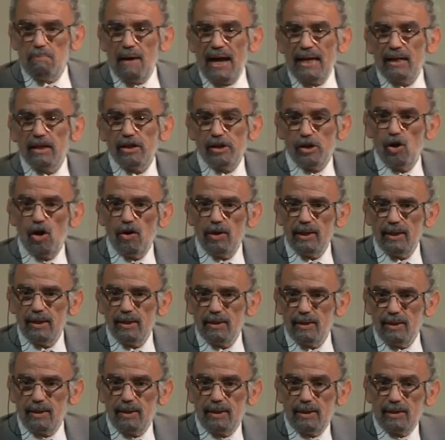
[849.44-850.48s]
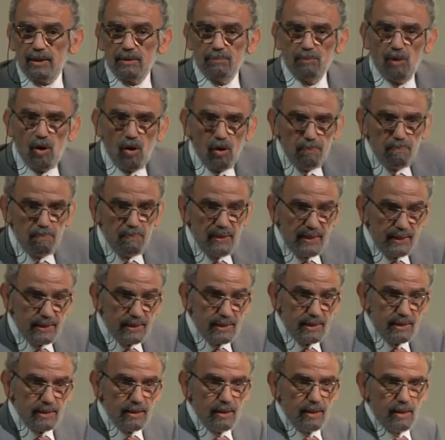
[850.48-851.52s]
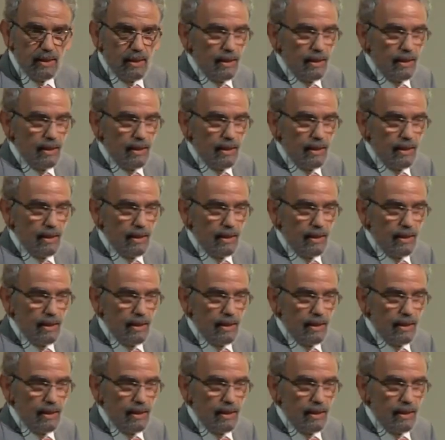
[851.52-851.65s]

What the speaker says: by cloning in small bits,